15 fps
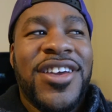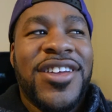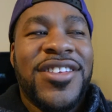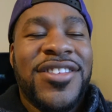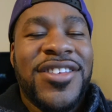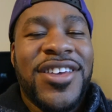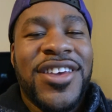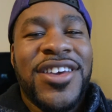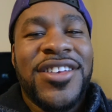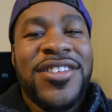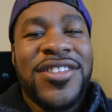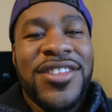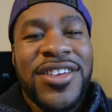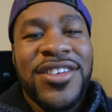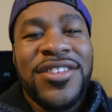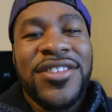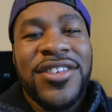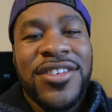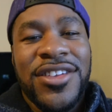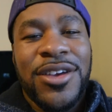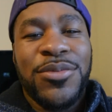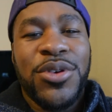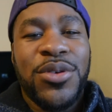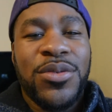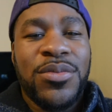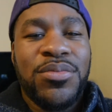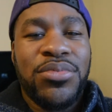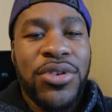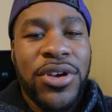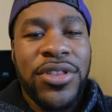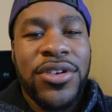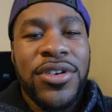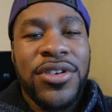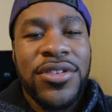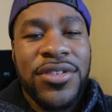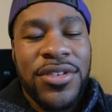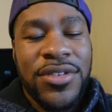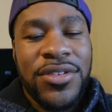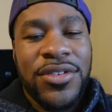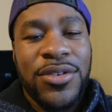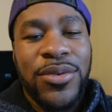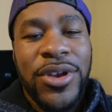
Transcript: and say it's this because I'm your brother or sister,